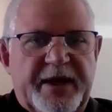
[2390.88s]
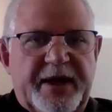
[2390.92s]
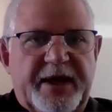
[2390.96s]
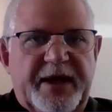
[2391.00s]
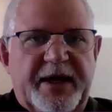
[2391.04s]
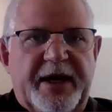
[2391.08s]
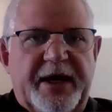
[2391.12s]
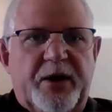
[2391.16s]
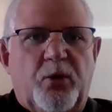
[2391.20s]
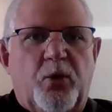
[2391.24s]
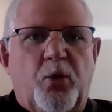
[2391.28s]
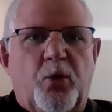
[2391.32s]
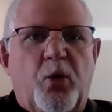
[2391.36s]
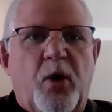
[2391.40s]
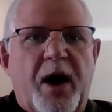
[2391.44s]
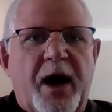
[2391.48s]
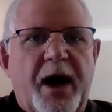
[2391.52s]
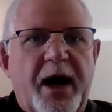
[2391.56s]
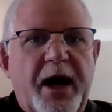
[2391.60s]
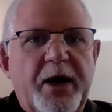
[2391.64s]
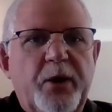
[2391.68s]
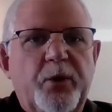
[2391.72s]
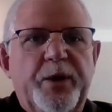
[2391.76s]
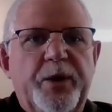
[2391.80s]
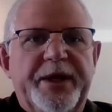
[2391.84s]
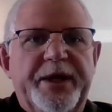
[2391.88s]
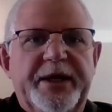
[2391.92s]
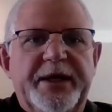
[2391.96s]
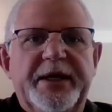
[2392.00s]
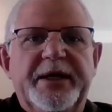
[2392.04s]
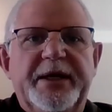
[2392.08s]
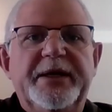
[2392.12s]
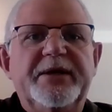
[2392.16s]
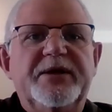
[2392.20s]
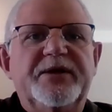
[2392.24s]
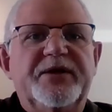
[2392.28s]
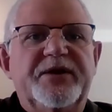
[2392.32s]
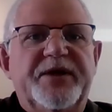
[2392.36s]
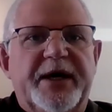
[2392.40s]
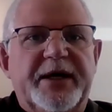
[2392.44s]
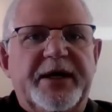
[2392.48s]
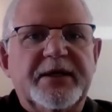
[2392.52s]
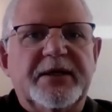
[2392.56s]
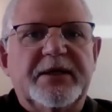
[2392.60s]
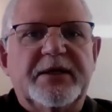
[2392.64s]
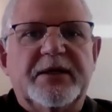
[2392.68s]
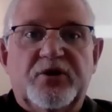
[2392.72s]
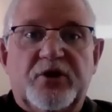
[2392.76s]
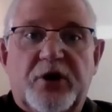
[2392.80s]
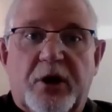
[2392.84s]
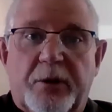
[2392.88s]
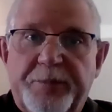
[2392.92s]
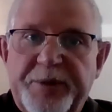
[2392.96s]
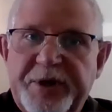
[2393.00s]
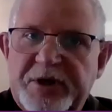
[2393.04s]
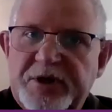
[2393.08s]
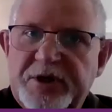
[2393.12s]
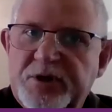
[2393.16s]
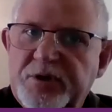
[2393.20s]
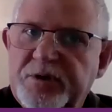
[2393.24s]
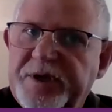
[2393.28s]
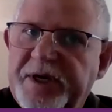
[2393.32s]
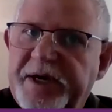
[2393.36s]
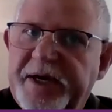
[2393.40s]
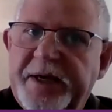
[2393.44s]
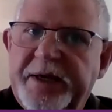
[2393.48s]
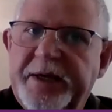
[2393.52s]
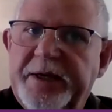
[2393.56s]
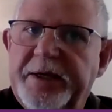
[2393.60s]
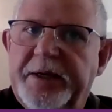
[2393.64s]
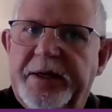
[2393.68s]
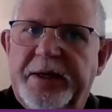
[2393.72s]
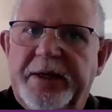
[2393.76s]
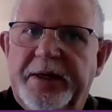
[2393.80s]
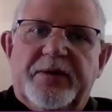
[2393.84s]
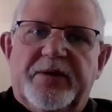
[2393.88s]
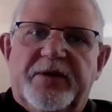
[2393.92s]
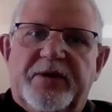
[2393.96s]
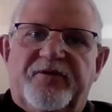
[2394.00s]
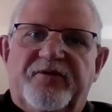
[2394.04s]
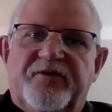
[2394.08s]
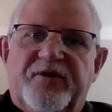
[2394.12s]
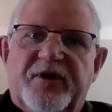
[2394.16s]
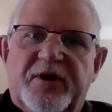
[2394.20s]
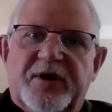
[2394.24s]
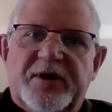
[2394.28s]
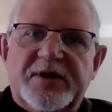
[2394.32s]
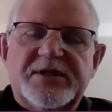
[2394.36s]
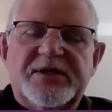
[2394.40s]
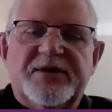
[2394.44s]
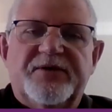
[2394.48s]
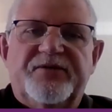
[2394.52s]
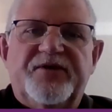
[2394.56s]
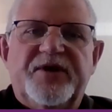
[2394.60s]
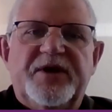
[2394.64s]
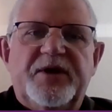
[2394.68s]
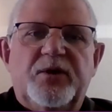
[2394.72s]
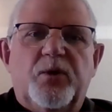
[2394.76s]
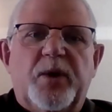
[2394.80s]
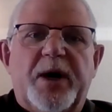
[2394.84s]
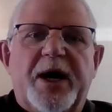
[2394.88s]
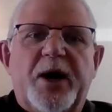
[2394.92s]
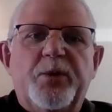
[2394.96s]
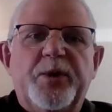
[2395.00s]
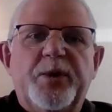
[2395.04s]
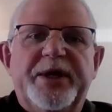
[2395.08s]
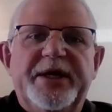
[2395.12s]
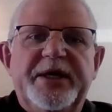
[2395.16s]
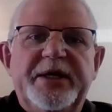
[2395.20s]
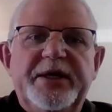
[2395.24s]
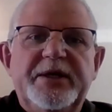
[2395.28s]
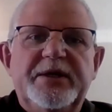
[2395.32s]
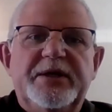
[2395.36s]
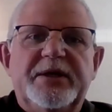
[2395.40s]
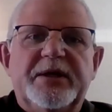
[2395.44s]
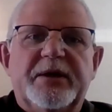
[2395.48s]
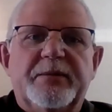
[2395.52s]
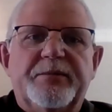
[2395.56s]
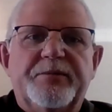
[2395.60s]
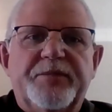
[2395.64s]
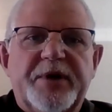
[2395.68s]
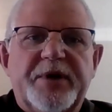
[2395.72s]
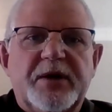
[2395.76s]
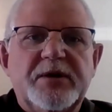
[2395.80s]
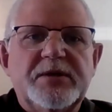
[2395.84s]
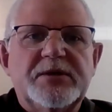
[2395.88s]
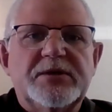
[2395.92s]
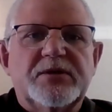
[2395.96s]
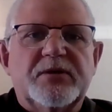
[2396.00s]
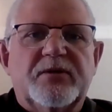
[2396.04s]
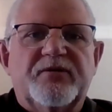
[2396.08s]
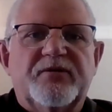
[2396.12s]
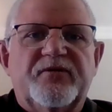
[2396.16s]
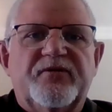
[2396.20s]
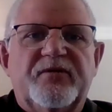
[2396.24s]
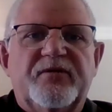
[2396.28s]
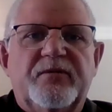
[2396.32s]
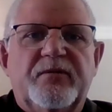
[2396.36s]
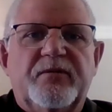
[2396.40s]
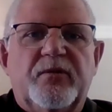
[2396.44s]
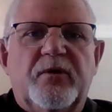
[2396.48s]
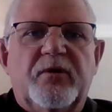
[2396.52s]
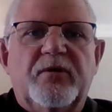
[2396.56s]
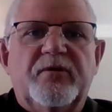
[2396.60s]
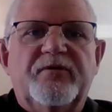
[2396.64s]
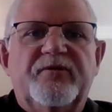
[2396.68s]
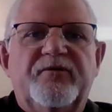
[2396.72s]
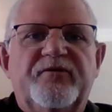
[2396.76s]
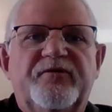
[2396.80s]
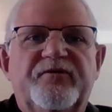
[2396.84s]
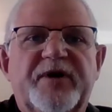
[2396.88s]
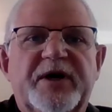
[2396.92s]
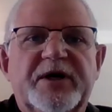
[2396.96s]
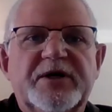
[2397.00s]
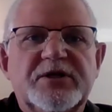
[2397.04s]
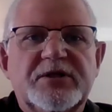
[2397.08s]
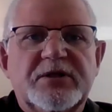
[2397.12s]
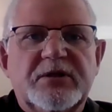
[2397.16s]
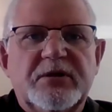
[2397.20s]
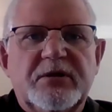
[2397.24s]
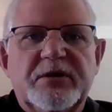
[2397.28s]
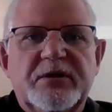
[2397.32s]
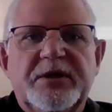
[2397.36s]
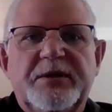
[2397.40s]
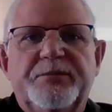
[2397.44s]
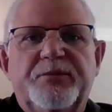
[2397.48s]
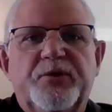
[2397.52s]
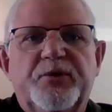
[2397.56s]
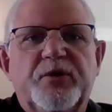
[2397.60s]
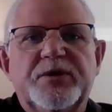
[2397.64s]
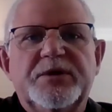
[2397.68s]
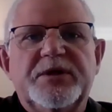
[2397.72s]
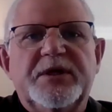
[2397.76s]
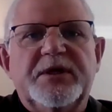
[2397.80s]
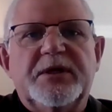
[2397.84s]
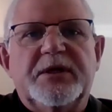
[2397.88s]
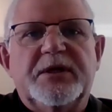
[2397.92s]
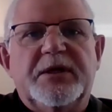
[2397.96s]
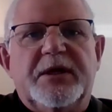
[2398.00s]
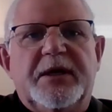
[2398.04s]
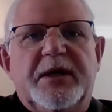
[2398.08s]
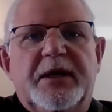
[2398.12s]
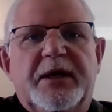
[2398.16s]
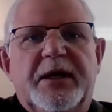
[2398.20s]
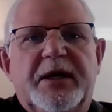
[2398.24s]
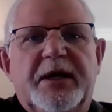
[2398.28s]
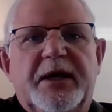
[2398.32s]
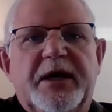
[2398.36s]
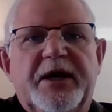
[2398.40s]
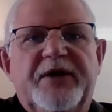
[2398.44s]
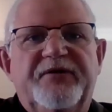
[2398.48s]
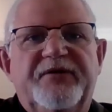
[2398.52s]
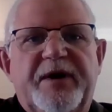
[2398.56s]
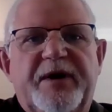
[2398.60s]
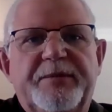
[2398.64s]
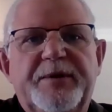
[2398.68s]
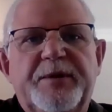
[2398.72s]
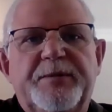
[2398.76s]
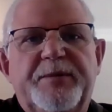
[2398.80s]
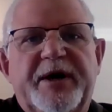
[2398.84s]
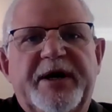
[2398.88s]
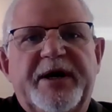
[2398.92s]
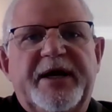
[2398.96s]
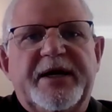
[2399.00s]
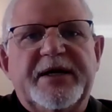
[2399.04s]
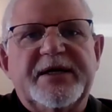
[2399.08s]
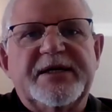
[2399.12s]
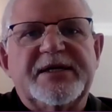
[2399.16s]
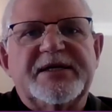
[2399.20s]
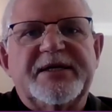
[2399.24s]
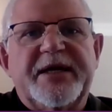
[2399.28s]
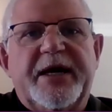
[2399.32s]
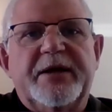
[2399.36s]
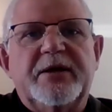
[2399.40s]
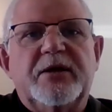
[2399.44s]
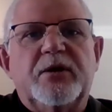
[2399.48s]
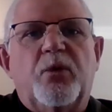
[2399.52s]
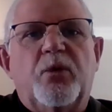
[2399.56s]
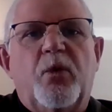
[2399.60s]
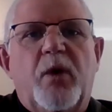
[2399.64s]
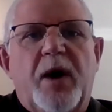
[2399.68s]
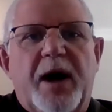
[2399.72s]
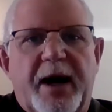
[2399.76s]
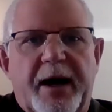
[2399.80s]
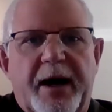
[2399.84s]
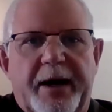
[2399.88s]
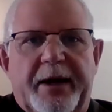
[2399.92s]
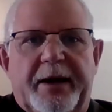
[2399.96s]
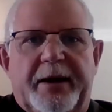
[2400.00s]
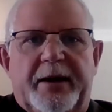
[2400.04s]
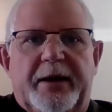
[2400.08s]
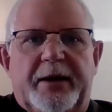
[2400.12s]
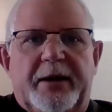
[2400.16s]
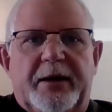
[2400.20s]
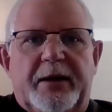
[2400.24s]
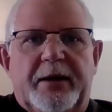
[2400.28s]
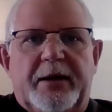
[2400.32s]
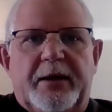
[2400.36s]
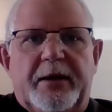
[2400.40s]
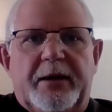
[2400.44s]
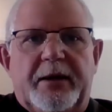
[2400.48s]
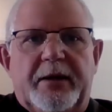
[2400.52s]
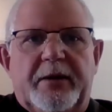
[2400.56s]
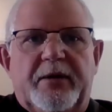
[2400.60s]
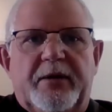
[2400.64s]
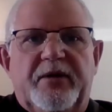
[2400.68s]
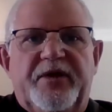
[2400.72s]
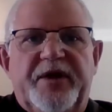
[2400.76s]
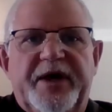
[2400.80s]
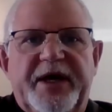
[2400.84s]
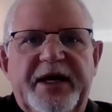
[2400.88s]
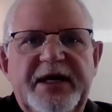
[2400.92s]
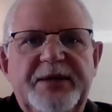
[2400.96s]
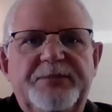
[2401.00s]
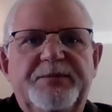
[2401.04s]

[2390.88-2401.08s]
and why we need that topic today, the philosophy, why we need the approach of more functional reporting, if everybody understands the why, then it